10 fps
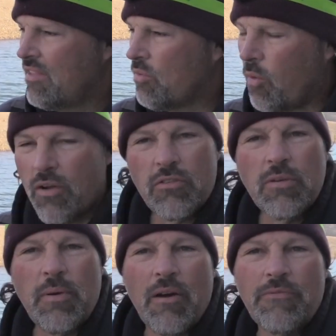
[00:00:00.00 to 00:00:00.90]
The water's
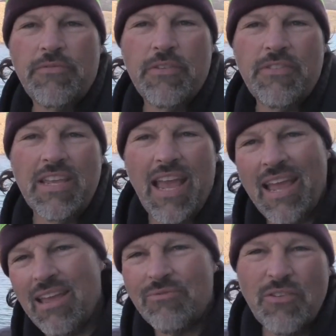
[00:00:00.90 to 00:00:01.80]
about
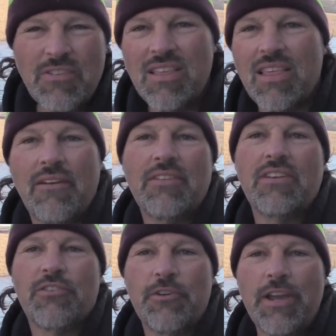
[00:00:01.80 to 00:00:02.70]
58, 57
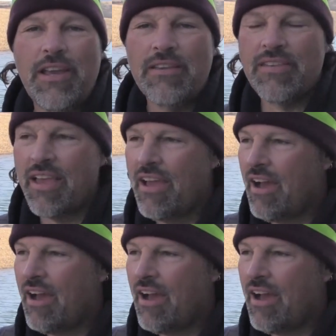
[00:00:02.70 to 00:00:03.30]
degrees.